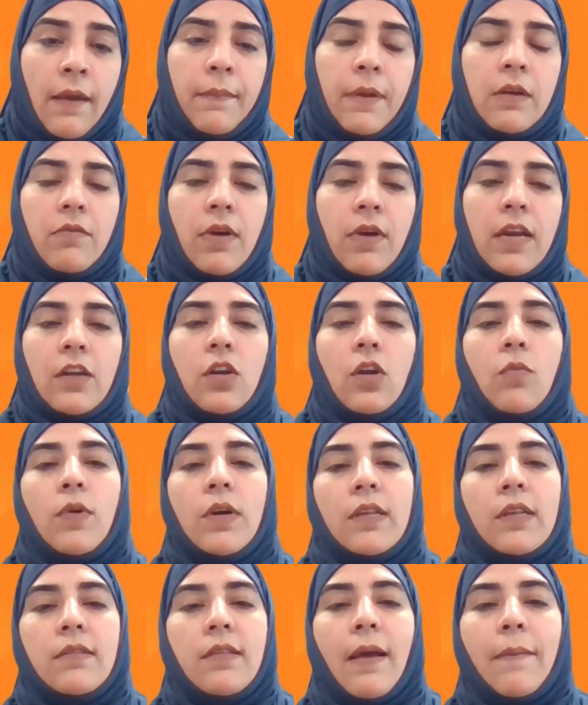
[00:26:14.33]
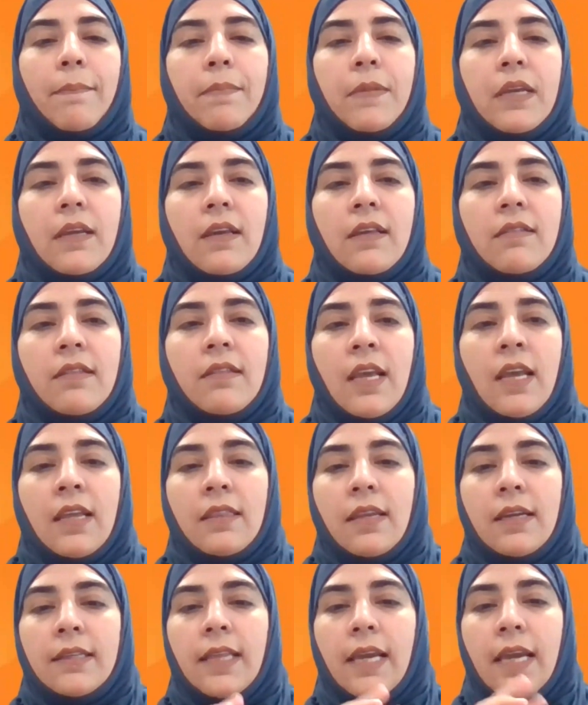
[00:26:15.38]
But right now, what is happening is
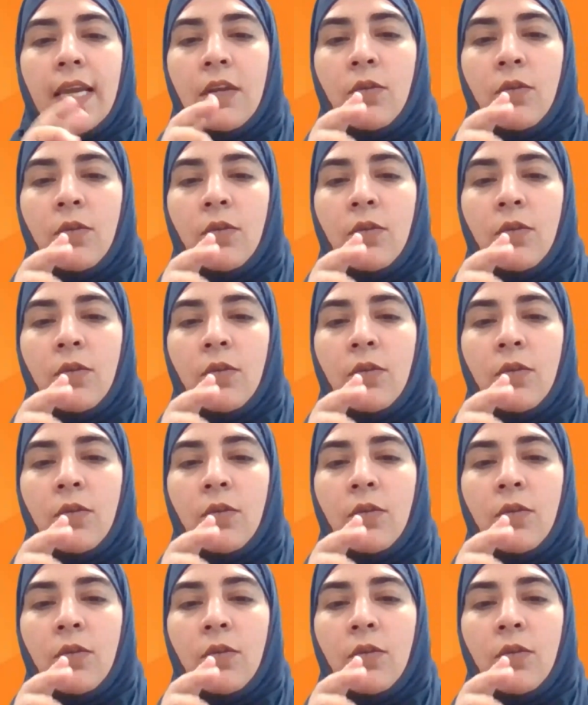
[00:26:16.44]
that the